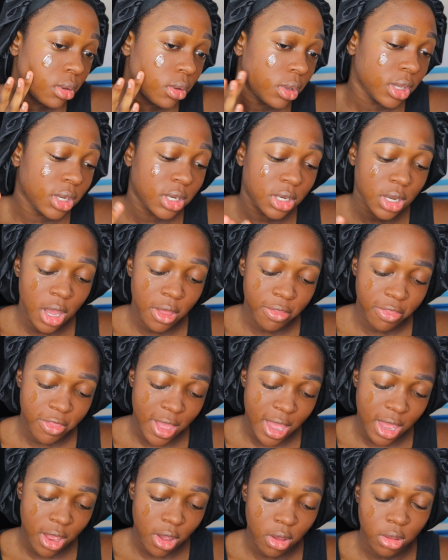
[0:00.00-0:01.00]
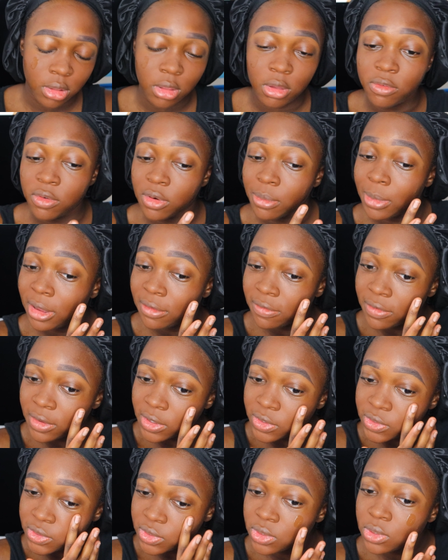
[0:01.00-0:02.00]
and dot that all over my
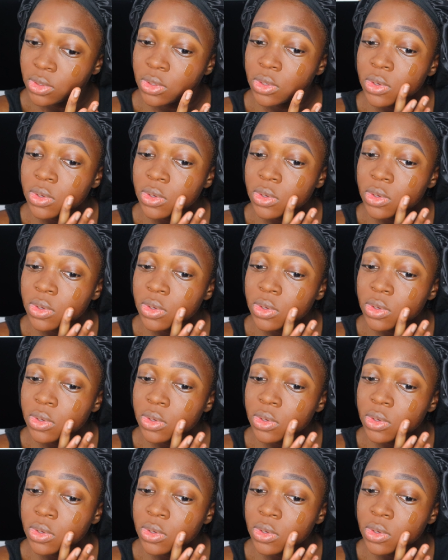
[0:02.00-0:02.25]
face.